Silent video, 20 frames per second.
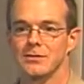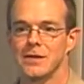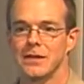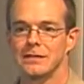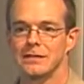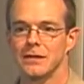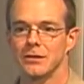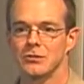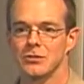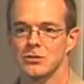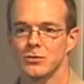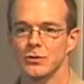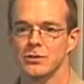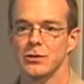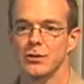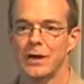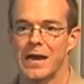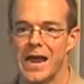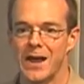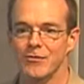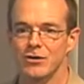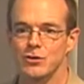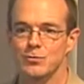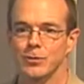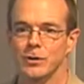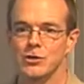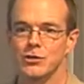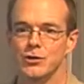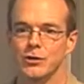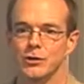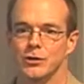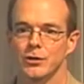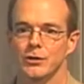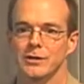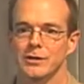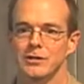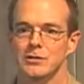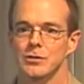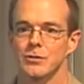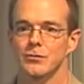That tells us what your average blood sugar
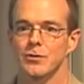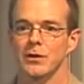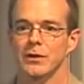is over